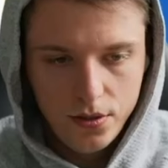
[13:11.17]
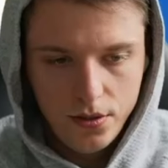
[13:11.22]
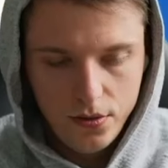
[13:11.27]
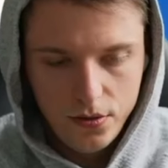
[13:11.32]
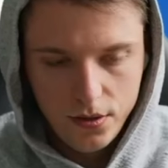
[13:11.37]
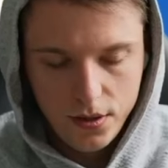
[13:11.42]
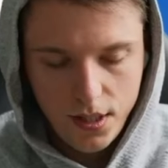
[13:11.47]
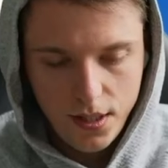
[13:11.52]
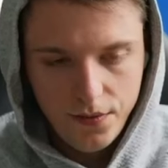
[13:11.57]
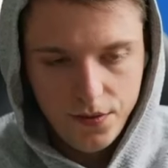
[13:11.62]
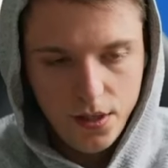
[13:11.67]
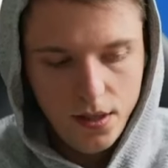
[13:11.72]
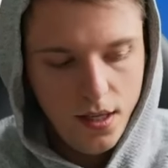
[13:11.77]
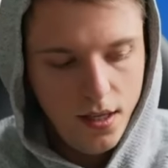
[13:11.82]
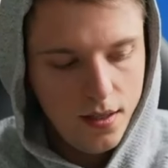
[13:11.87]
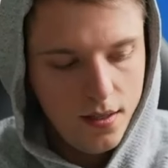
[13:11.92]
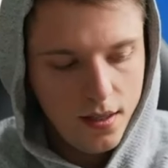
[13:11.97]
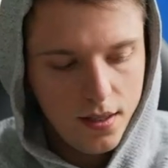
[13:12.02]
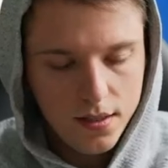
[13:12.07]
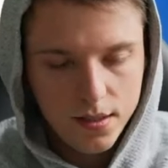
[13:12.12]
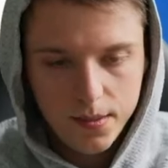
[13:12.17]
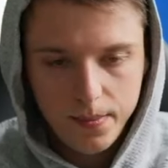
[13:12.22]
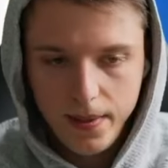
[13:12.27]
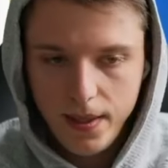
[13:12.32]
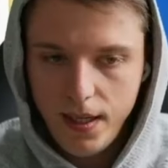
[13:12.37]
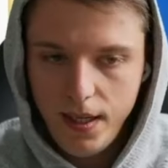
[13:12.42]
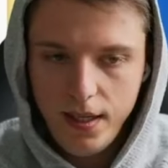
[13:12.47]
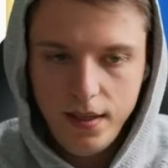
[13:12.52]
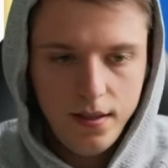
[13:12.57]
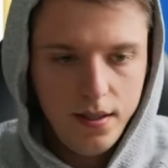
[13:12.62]
You just have to like
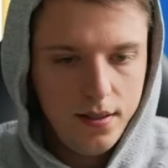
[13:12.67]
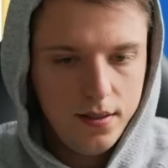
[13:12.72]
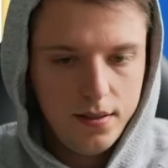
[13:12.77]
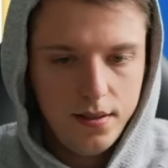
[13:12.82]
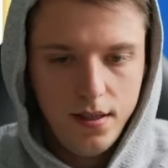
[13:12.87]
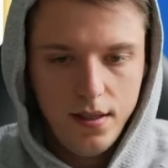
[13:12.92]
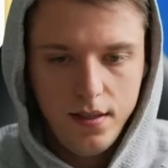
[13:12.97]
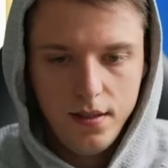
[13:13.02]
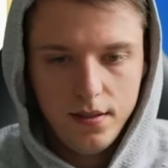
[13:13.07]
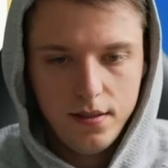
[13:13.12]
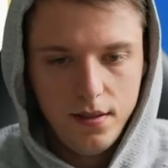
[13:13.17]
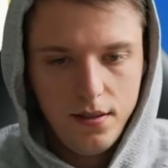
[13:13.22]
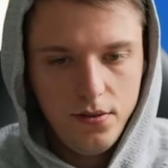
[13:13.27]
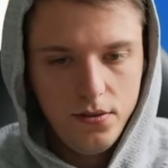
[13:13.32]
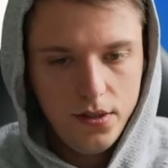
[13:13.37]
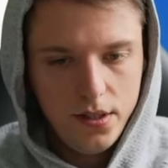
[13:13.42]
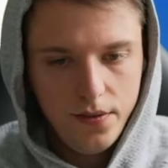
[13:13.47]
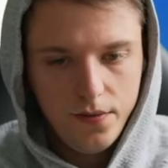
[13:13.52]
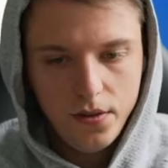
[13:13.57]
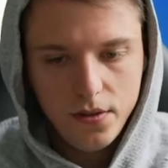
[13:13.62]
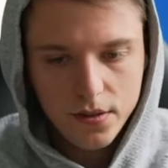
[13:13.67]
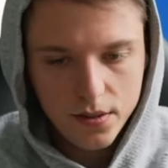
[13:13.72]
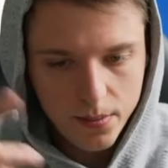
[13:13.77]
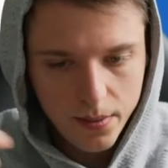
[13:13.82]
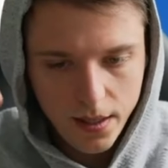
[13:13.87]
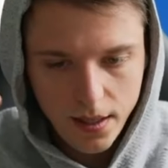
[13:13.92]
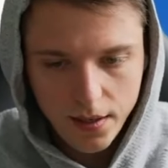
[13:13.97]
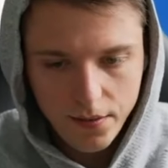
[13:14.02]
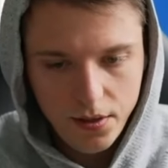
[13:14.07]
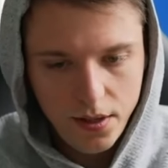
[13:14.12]
explain these things. Like you just have to
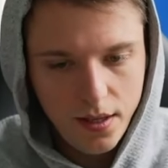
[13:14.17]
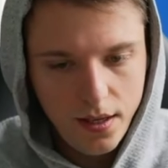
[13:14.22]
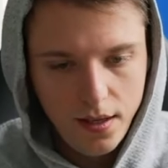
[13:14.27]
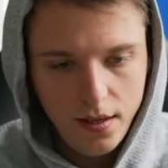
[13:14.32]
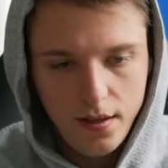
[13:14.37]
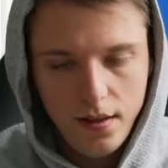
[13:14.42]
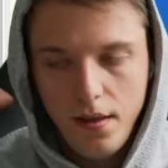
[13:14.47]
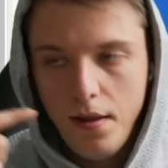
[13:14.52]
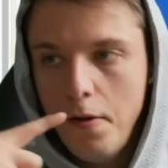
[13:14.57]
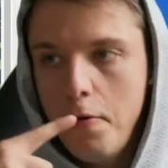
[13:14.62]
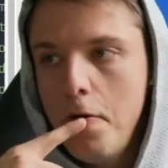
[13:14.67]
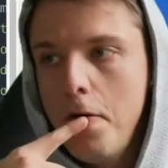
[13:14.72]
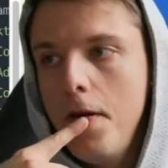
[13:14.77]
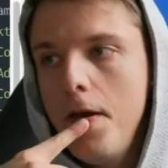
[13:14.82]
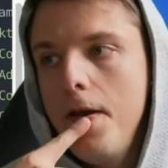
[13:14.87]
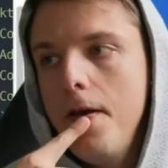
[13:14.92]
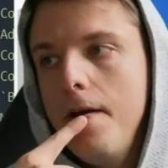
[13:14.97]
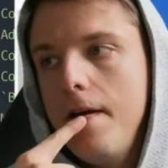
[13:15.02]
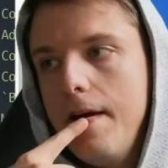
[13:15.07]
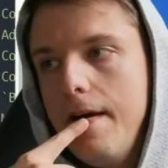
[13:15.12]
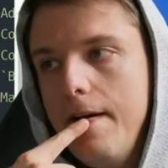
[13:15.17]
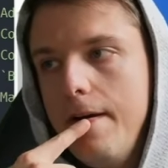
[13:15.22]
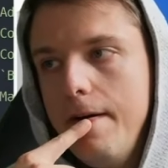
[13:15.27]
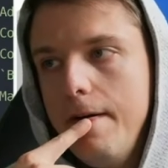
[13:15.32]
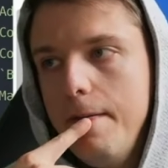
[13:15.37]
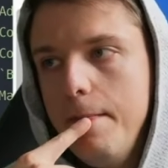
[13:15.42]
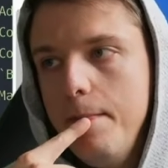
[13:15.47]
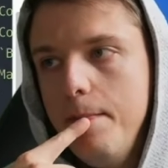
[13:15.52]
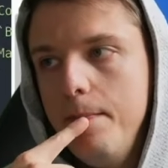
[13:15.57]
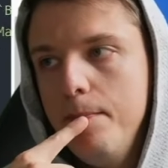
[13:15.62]
explain everything.
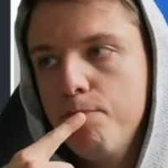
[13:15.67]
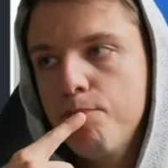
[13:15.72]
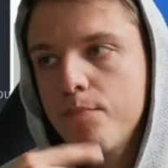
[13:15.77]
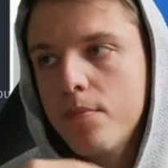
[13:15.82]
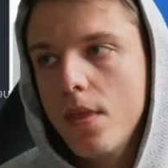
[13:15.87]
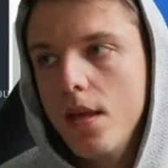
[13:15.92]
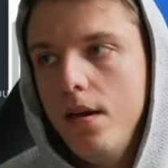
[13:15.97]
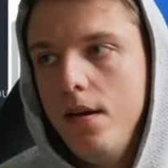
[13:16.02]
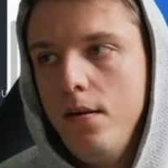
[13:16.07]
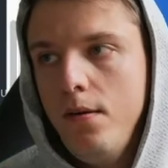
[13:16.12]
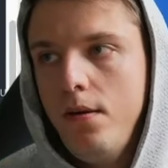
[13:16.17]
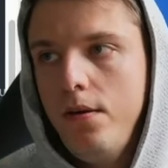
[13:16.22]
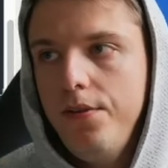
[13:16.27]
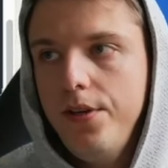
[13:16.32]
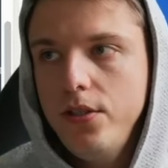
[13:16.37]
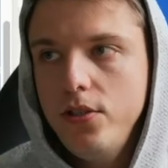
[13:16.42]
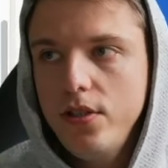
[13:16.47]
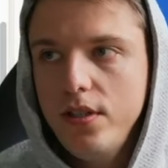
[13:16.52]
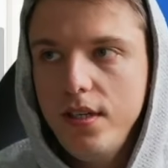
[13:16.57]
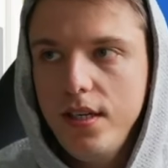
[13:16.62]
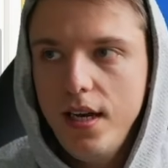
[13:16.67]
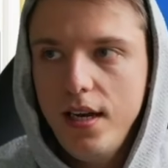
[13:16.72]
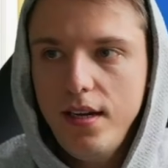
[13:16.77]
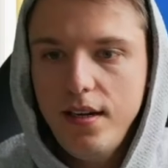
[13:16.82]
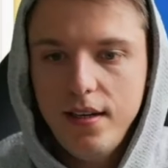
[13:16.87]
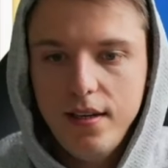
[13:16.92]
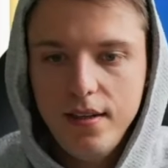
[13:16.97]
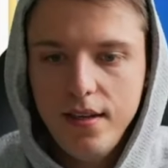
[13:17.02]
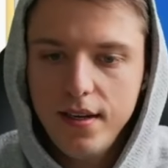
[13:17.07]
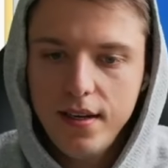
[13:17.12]
And it'll eventually get
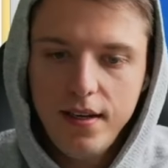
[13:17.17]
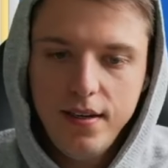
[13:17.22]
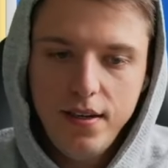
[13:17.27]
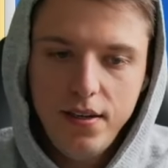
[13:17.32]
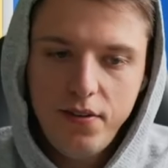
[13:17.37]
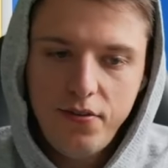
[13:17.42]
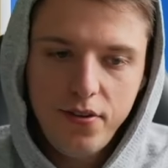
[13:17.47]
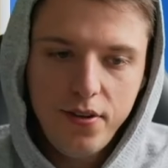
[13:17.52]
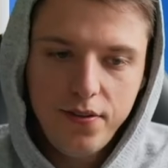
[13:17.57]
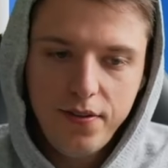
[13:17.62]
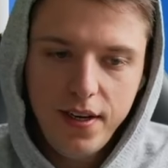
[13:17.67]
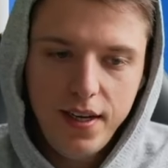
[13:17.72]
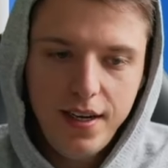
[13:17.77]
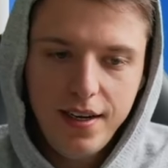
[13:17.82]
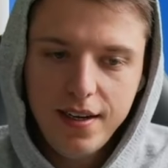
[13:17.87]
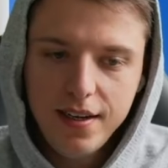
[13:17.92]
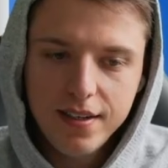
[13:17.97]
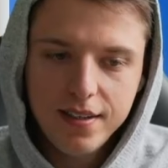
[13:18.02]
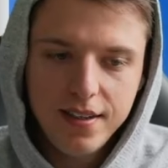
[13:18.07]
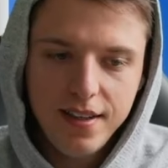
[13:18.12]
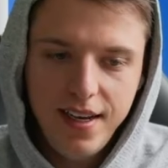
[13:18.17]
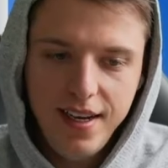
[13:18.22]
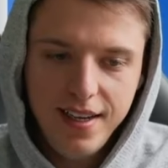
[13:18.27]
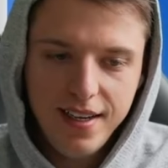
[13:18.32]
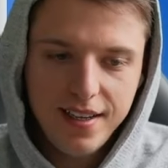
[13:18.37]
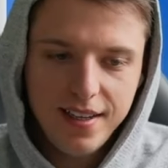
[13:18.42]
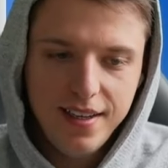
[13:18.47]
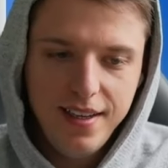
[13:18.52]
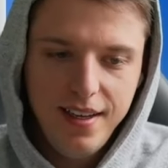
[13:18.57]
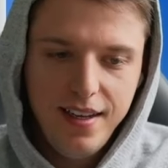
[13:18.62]
it. Like I know for a fact.
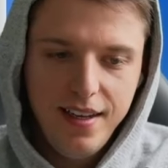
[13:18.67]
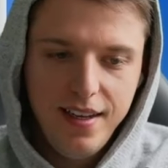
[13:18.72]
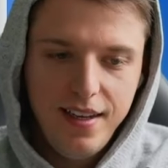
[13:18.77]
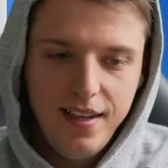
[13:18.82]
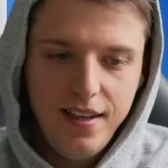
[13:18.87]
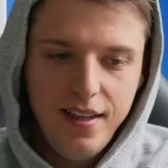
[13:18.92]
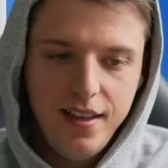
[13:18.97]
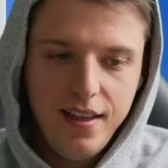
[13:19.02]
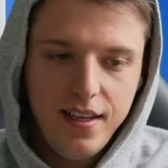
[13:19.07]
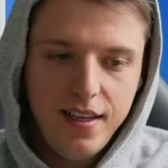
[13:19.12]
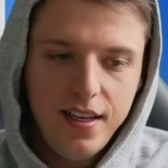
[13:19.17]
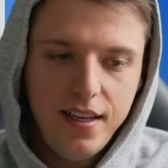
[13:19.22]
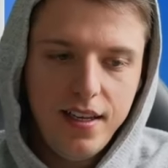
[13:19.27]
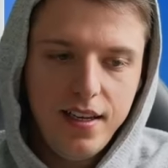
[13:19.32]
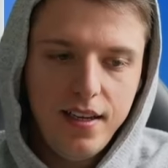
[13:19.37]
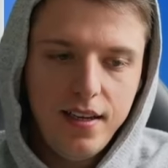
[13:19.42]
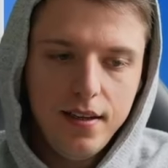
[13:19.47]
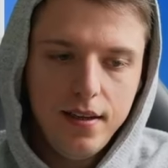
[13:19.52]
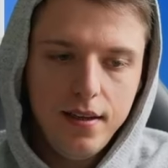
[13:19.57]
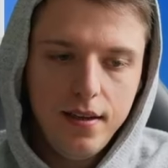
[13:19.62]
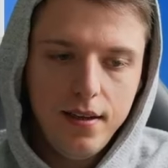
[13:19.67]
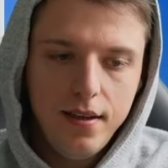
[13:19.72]
Like it.